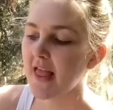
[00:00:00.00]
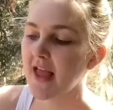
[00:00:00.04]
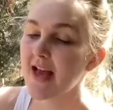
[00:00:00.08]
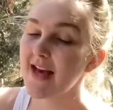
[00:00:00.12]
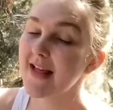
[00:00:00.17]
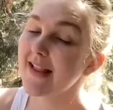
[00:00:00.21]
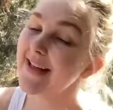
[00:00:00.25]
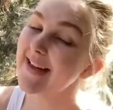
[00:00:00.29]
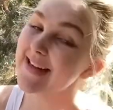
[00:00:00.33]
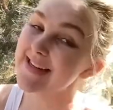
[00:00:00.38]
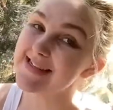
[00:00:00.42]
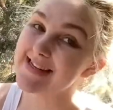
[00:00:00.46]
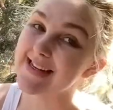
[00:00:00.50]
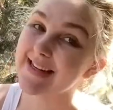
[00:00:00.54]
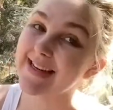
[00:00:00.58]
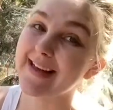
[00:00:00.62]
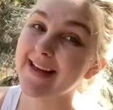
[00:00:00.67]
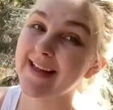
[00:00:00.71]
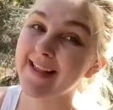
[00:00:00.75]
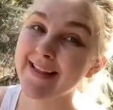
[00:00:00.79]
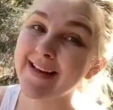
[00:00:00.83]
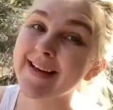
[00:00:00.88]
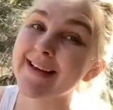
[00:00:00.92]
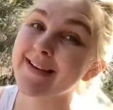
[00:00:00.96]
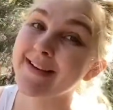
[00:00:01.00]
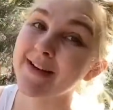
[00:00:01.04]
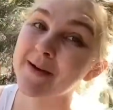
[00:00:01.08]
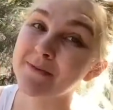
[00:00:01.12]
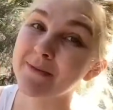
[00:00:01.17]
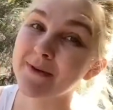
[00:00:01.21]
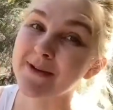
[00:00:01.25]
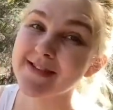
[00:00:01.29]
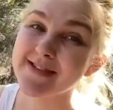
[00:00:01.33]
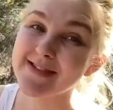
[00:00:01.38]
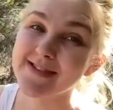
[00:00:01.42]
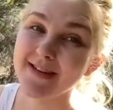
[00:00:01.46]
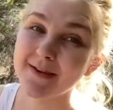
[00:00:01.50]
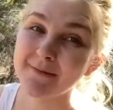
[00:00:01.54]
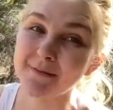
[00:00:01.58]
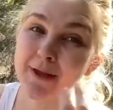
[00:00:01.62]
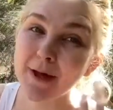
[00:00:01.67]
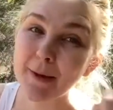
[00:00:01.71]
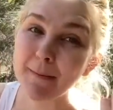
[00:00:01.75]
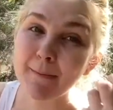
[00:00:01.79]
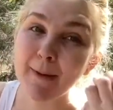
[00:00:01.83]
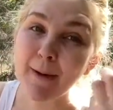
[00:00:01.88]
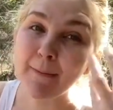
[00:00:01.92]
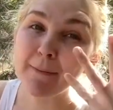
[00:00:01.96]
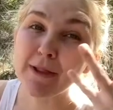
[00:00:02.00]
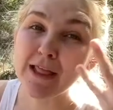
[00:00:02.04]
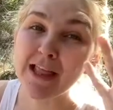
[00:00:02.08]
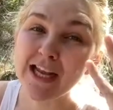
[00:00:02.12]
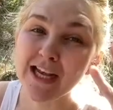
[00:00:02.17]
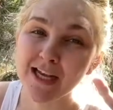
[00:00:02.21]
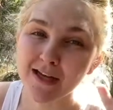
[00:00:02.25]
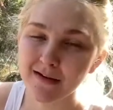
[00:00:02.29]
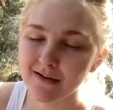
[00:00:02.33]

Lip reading: Like I said, a lot of numbers. I'm like mumbling.